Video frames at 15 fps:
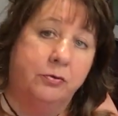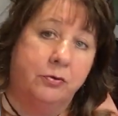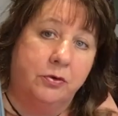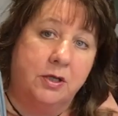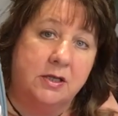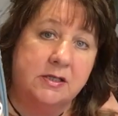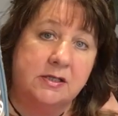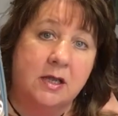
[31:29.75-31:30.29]
through
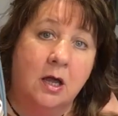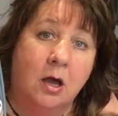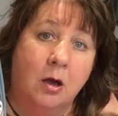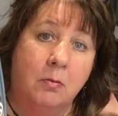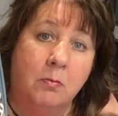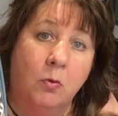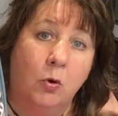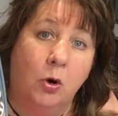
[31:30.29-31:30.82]
these
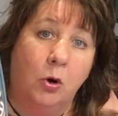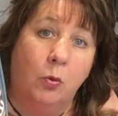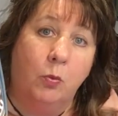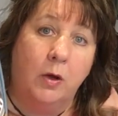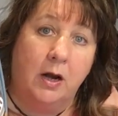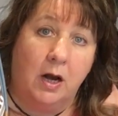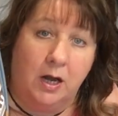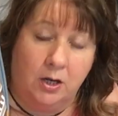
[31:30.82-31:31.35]
more
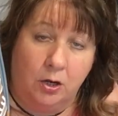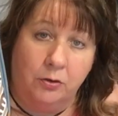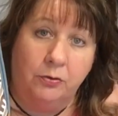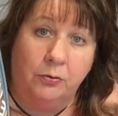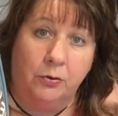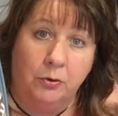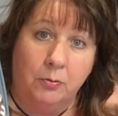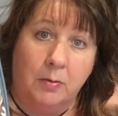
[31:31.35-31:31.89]
when I go
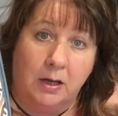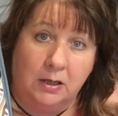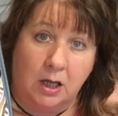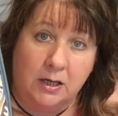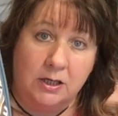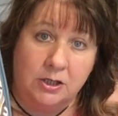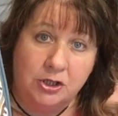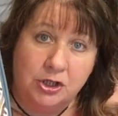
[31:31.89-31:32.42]
through my
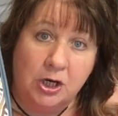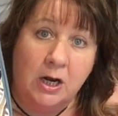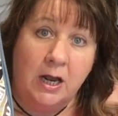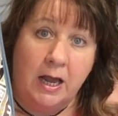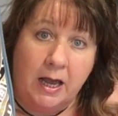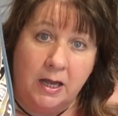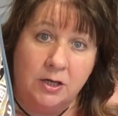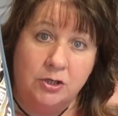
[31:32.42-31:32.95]
luggage
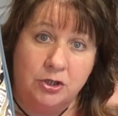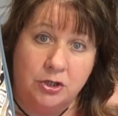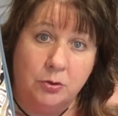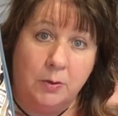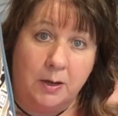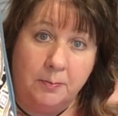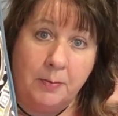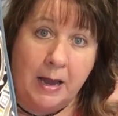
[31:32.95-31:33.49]
and
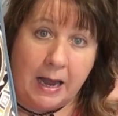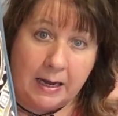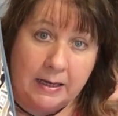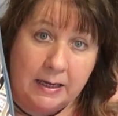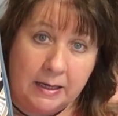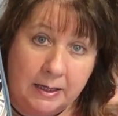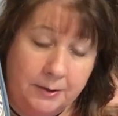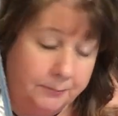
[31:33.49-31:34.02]
do a
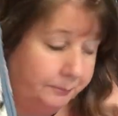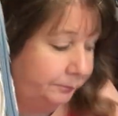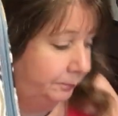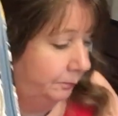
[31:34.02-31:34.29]
packing